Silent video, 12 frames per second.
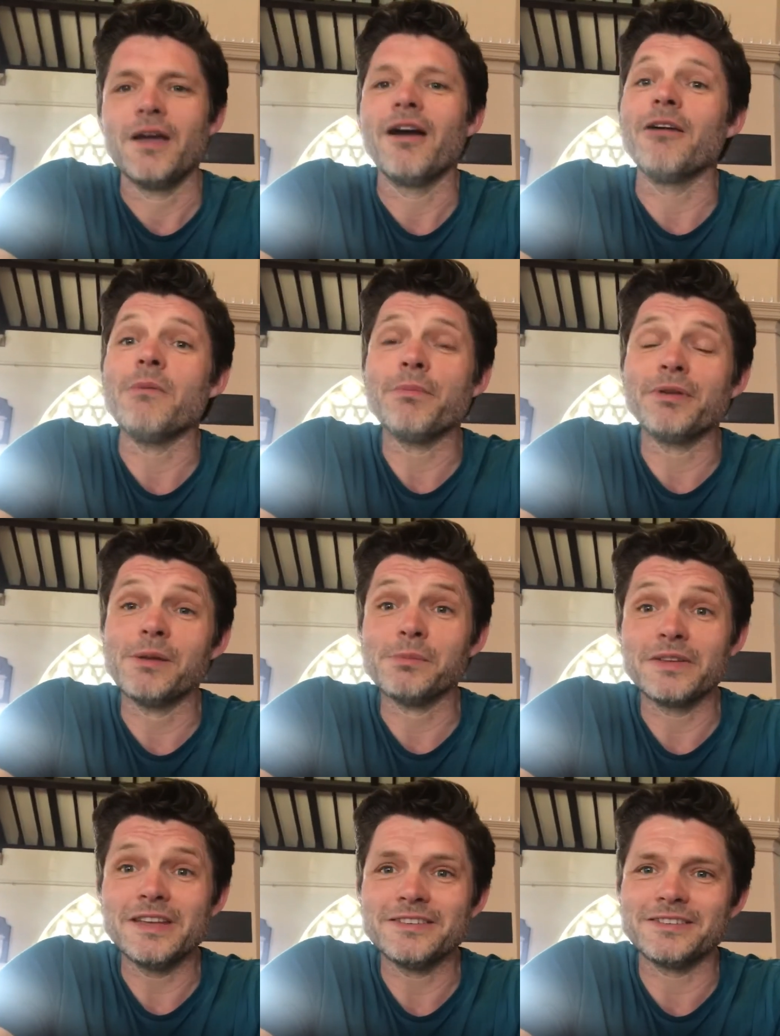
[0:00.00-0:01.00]
I remember a number
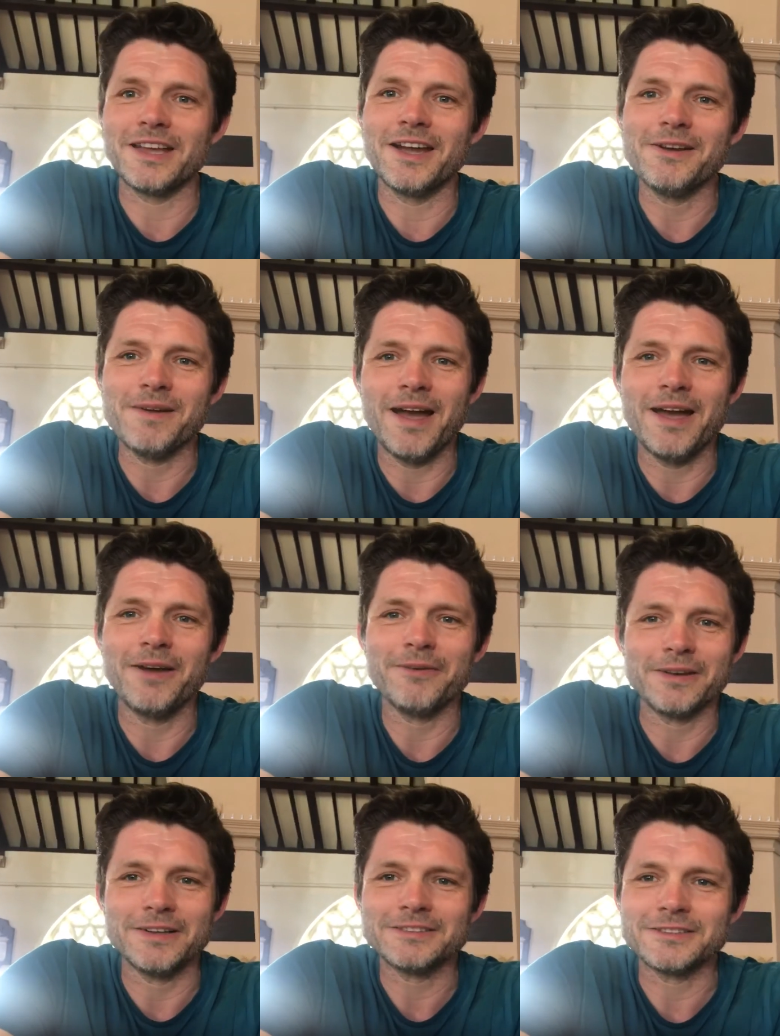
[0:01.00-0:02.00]
of years ago
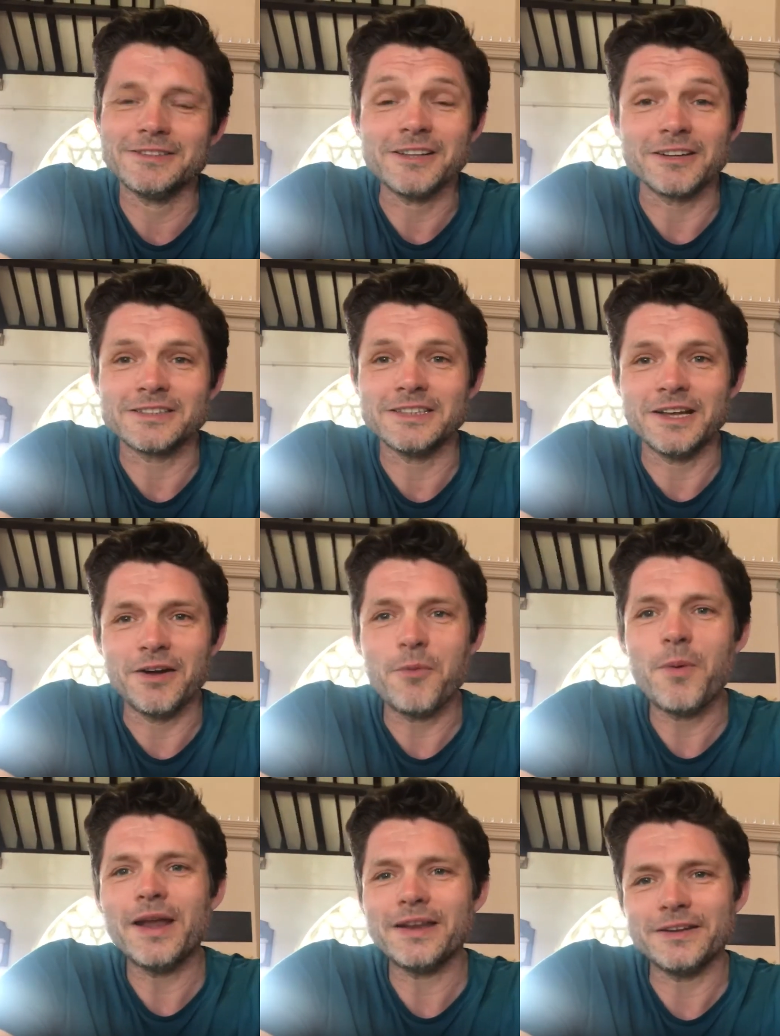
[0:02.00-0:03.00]
when I was conducting a
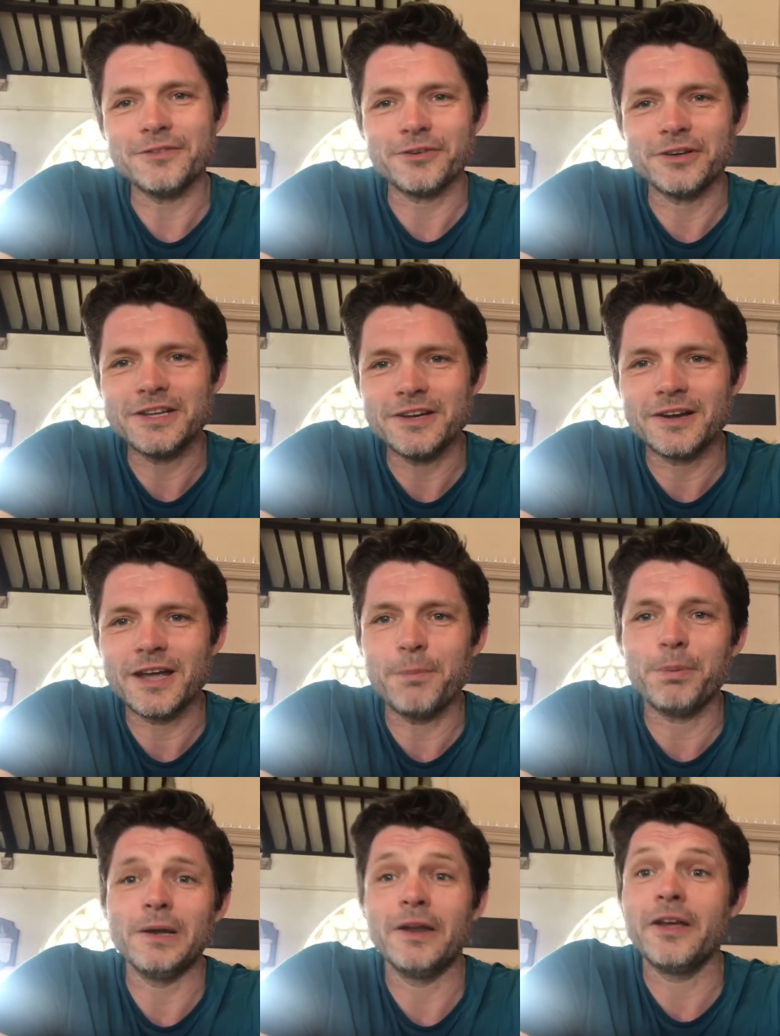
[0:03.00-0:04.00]
wedding for a young
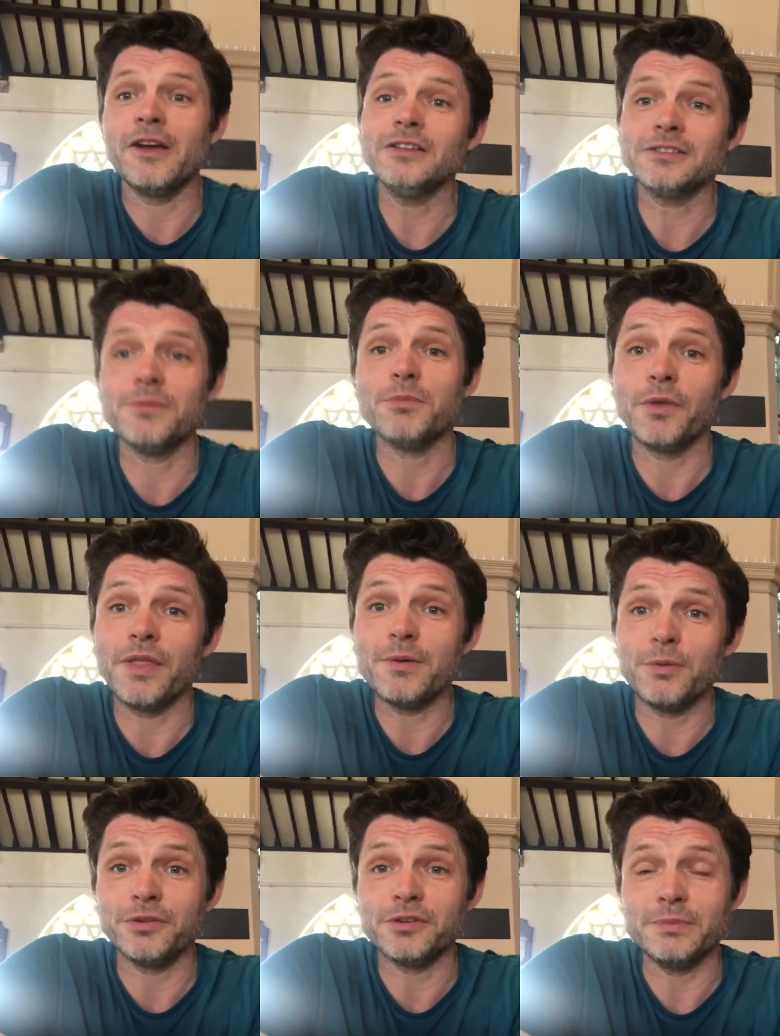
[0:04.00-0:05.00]
couple, and I asked them what they
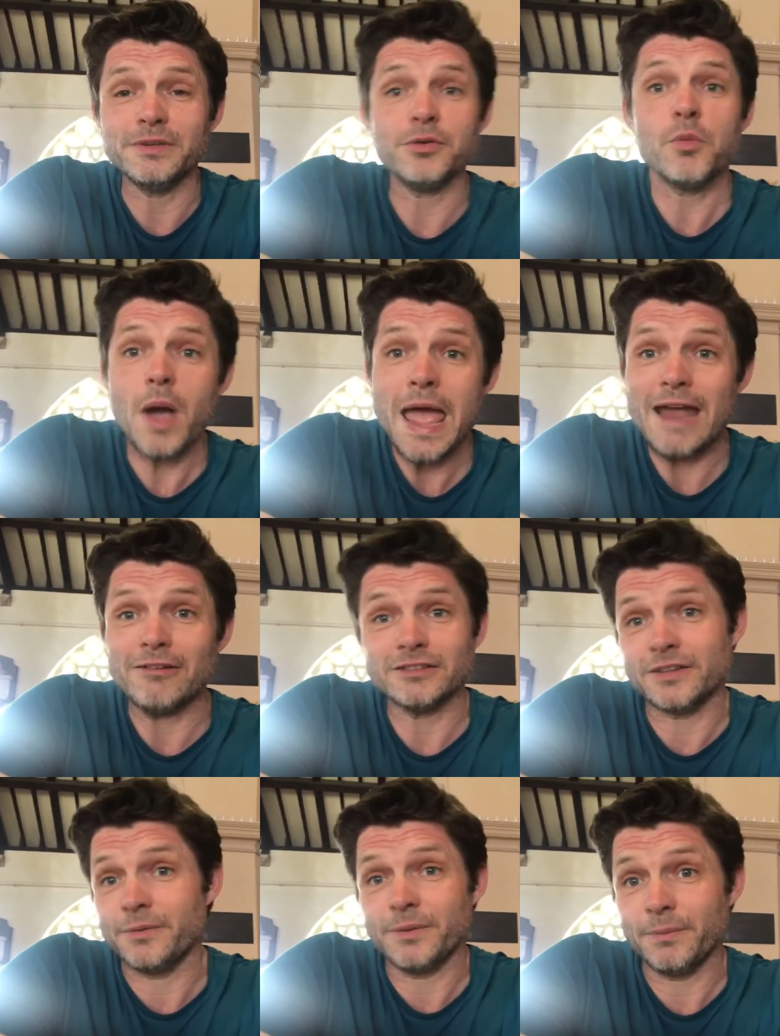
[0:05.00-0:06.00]
wanted me to wear,
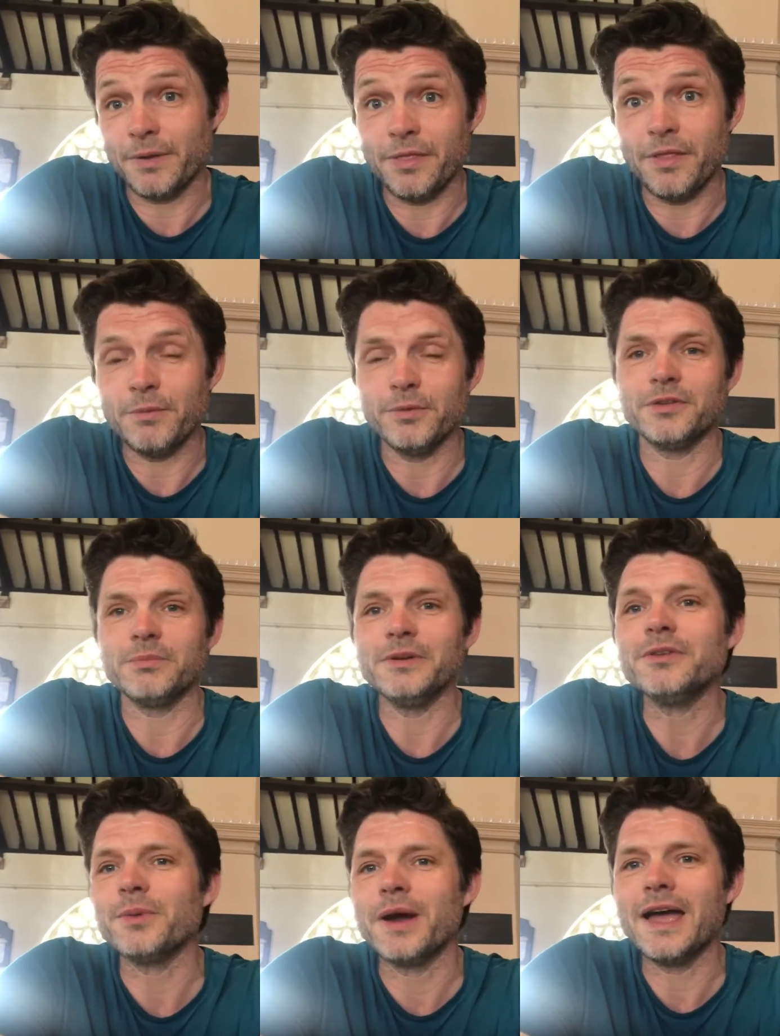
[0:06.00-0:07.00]
whether they wanted me
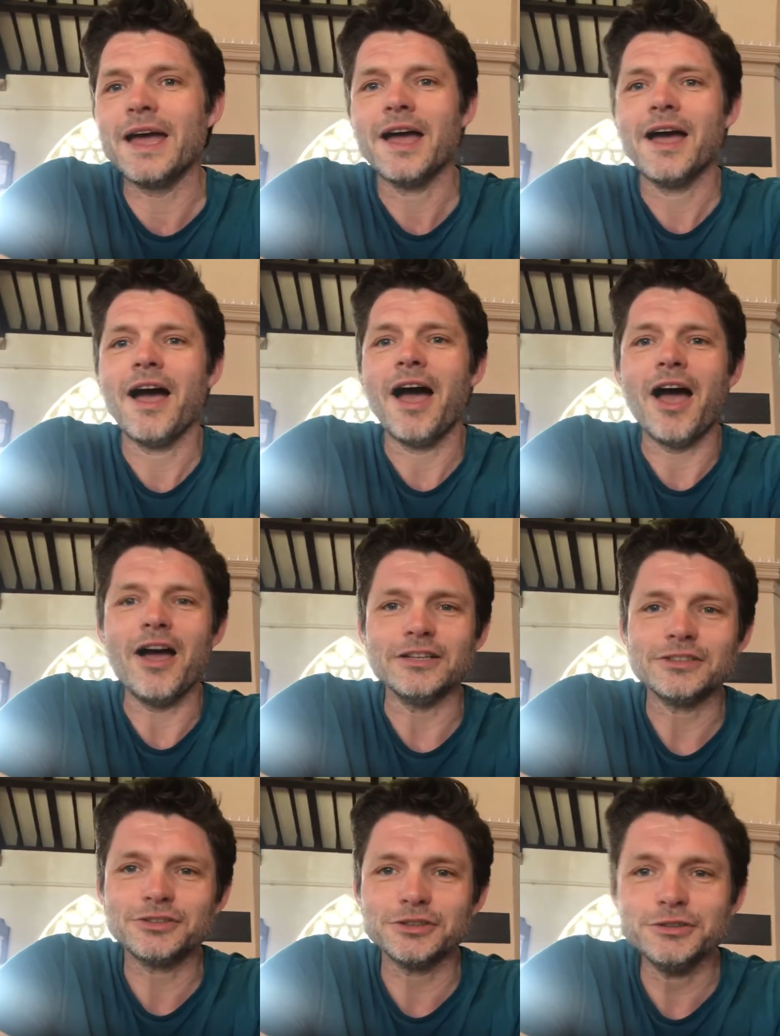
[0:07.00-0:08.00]
to wear a
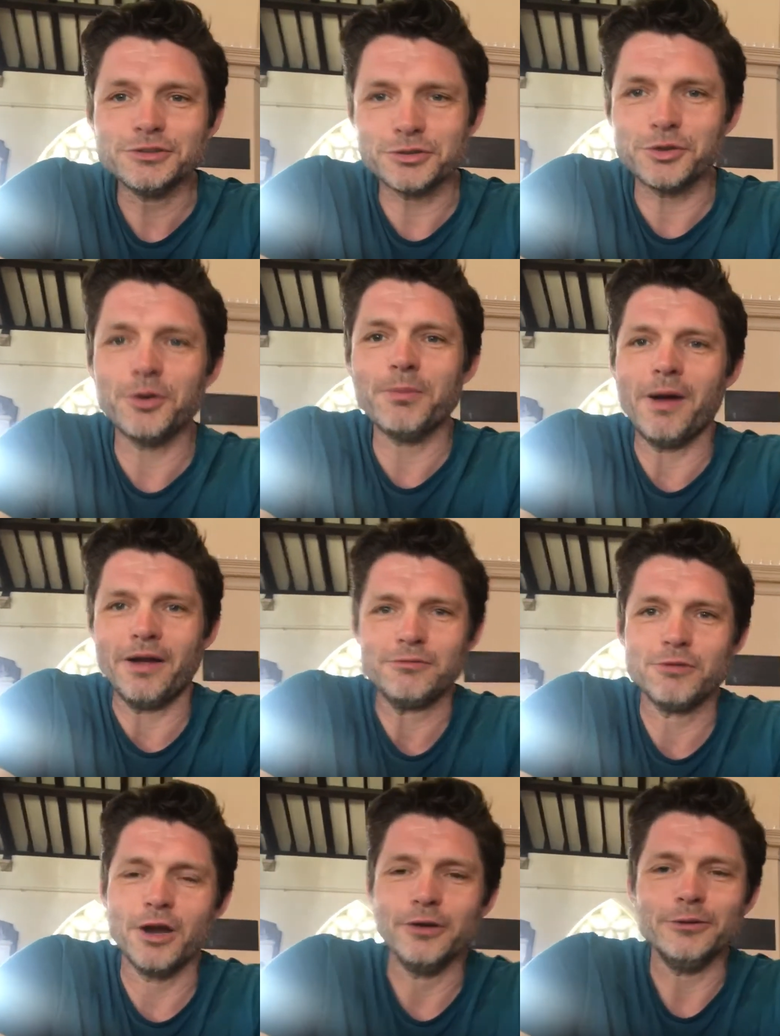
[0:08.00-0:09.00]
suit or my
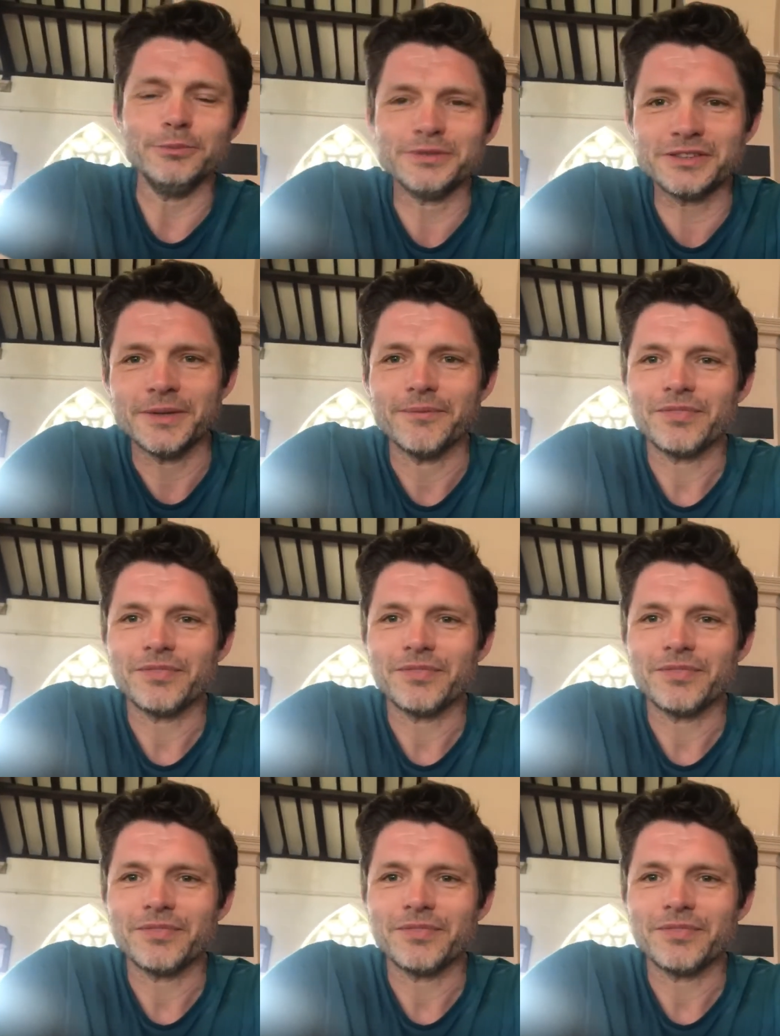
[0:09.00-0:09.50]
robes.